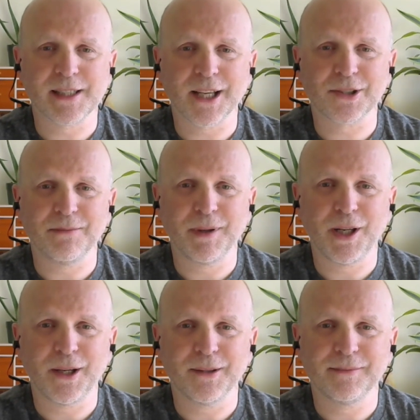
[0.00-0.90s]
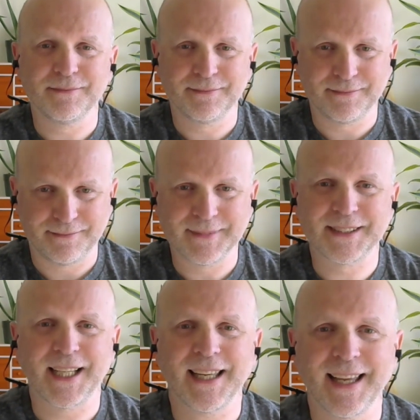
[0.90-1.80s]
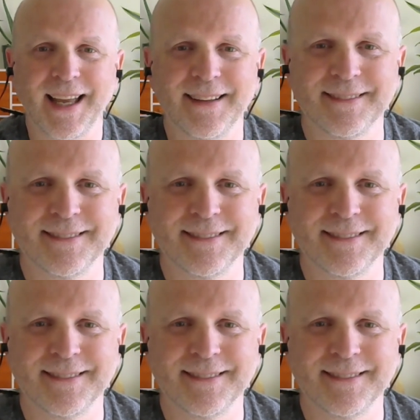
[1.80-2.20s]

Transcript: section below. Take care.